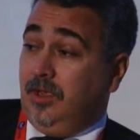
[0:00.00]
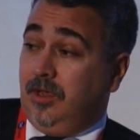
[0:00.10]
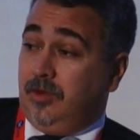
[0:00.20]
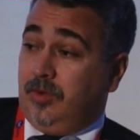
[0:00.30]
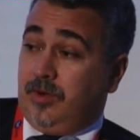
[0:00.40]

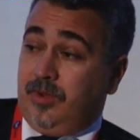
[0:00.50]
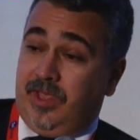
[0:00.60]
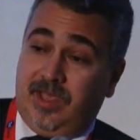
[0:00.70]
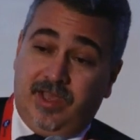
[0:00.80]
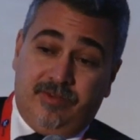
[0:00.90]
where we
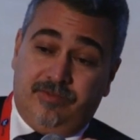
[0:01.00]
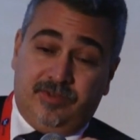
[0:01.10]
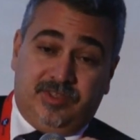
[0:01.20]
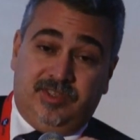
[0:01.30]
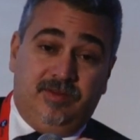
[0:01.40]
have a
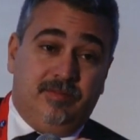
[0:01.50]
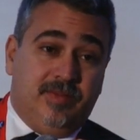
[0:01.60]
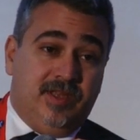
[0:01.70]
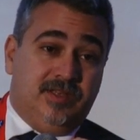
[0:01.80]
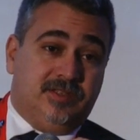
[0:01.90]

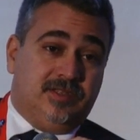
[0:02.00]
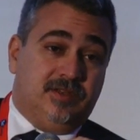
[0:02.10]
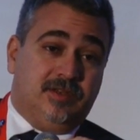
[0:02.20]
SIM-based